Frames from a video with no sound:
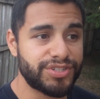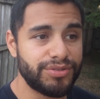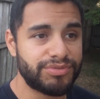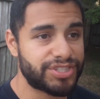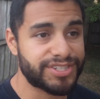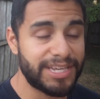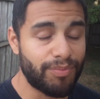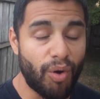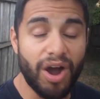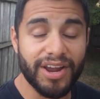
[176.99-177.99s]
you just keep
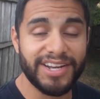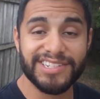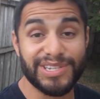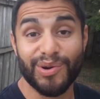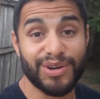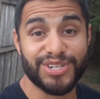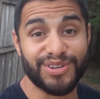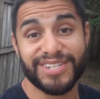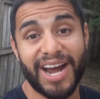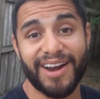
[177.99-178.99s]
walking into doors your
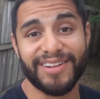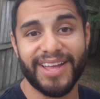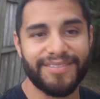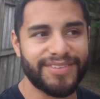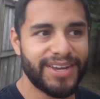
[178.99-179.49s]
entire life.